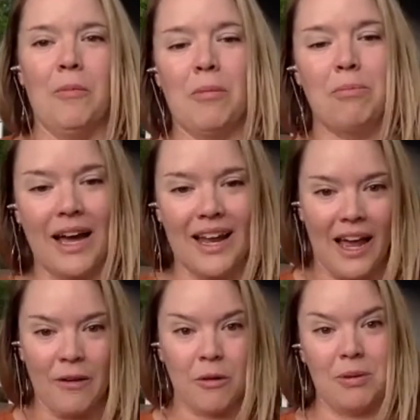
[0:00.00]
But
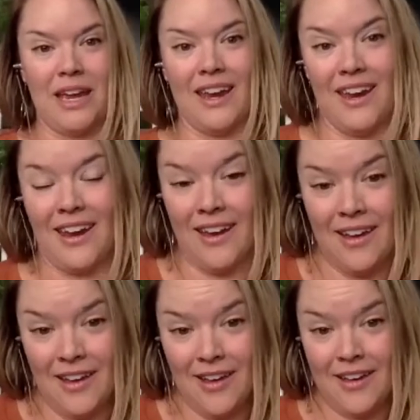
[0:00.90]
I will be
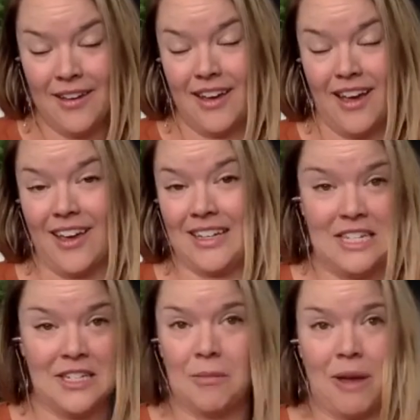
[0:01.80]

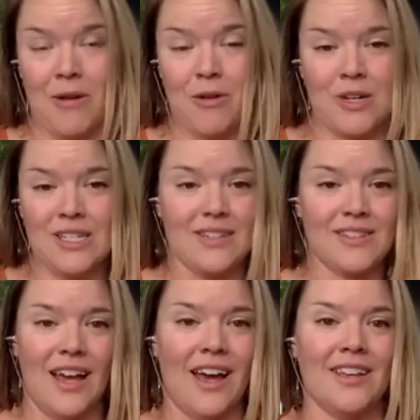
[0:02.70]
teaching my own
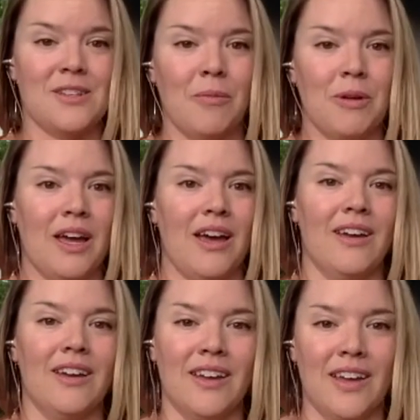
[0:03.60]
courses. So I'm
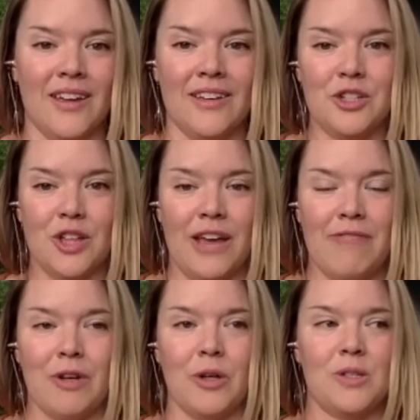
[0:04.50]
gonna, July
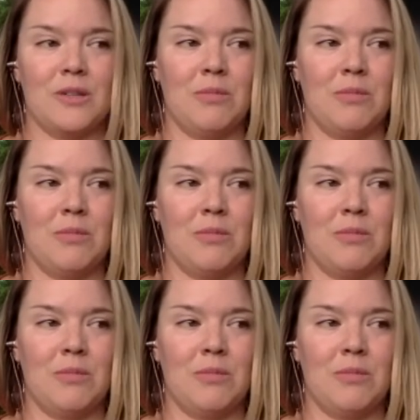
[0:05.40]
1st, be